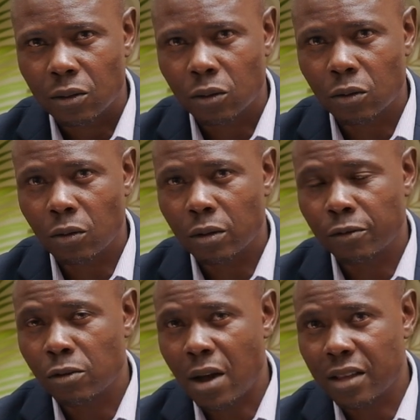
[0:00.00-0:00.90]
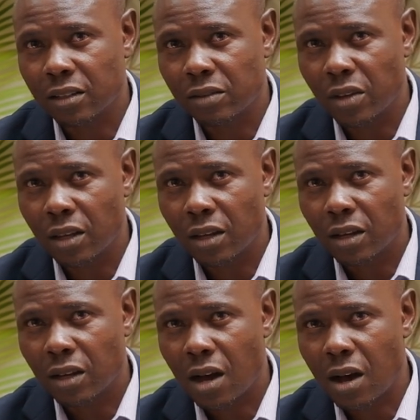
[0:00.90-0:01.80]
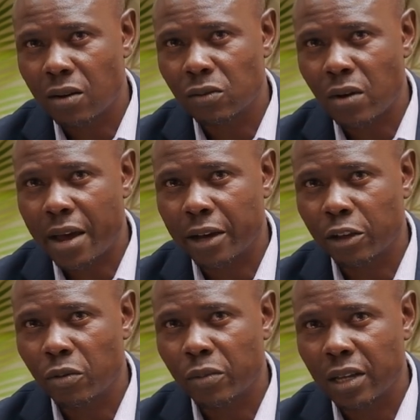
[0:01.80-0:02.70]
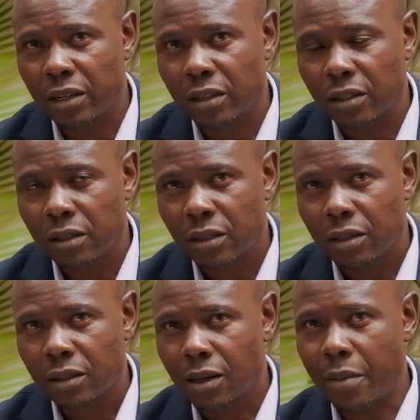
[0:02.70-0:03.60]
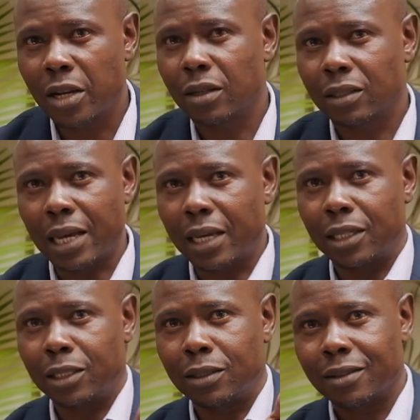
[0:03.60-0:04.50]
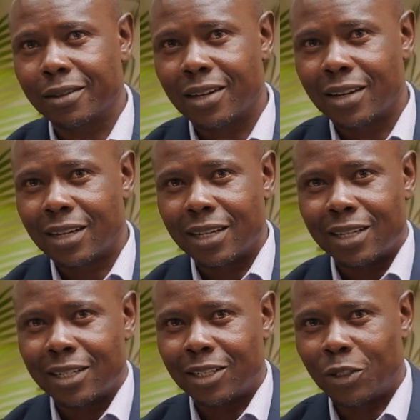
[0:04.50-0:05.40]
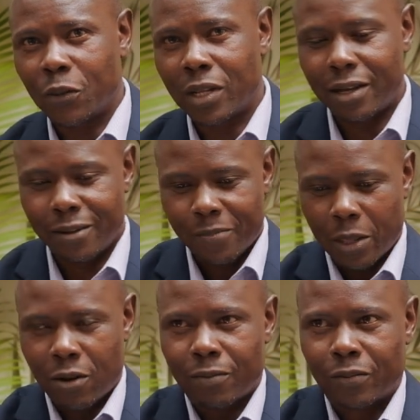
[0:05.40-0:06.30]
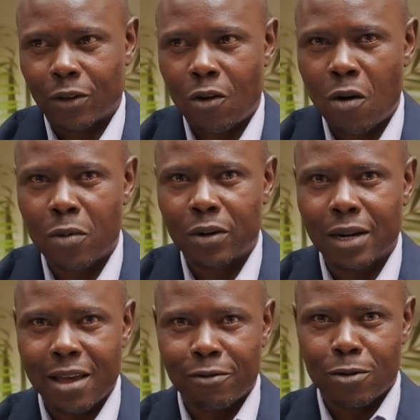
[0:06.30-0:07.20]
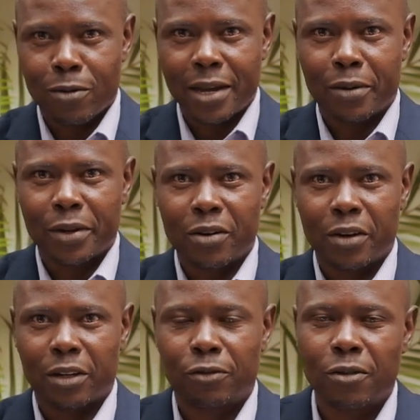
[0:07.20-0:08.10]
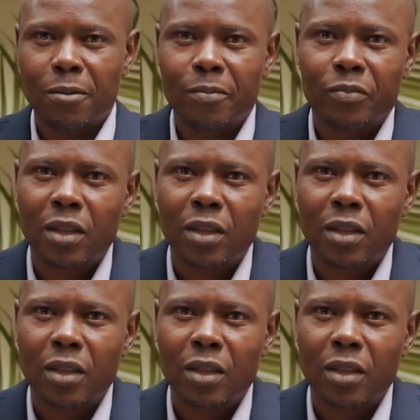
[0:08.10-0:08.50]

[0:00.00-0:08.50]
So if you ask me, how do I accumulate? I mean, take it to the common level where we know it from.